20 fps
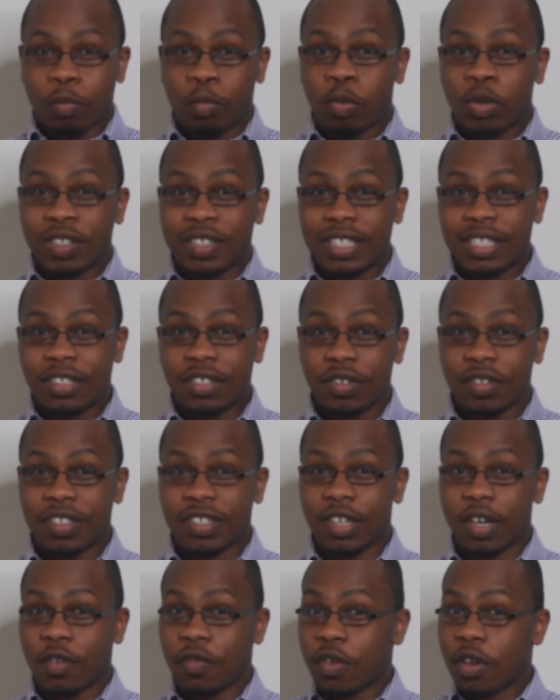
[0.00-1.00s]
position
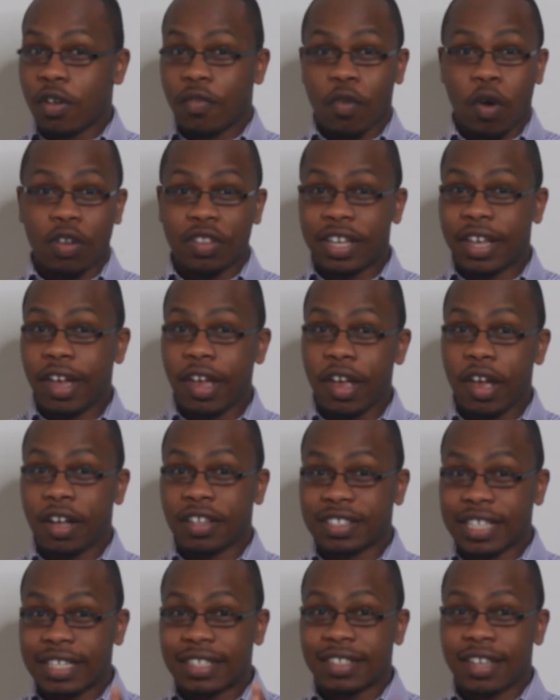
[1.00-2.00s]
yourself for all the
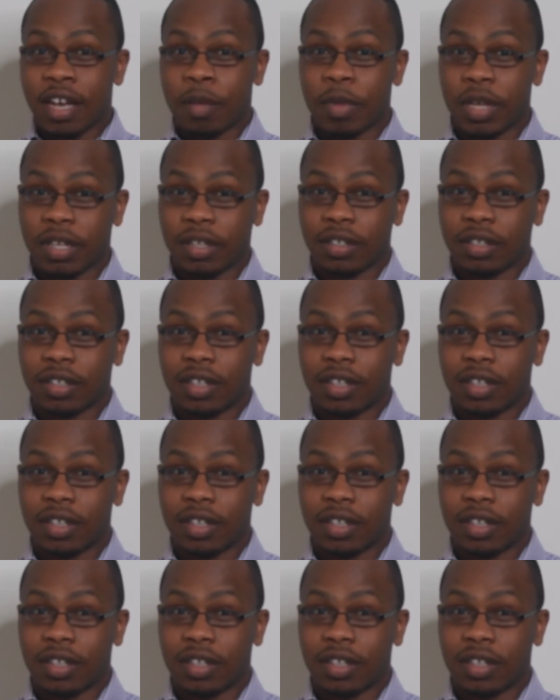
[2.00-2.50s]
chaos that's coming.